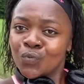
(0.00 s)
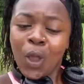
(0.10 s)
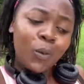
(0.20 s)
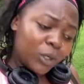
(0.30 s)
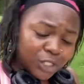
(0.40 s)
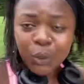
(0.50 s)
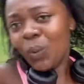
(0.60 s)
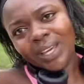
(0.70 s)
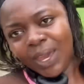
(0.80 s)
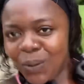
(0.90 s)
What you
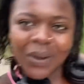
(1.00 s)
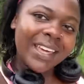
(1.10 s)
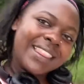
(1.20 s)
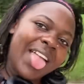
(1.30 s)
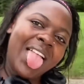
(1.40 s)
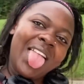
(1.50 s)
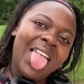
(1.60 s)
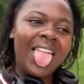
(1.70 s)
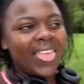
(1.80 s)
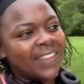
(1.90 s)
working with?
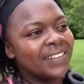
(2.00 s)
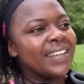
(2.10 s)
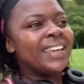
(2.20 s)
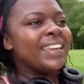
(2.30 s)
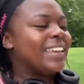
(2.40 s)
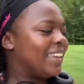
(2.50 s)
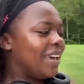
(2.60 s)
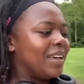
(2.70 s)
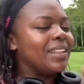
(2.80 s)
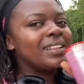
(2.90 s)

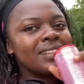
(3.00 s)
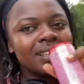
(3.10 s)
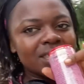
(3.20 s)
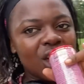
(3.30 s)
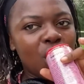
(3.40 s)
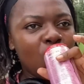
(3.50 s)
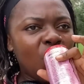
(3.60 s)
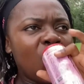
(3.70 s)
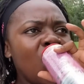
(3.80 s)
Yeah, let's go.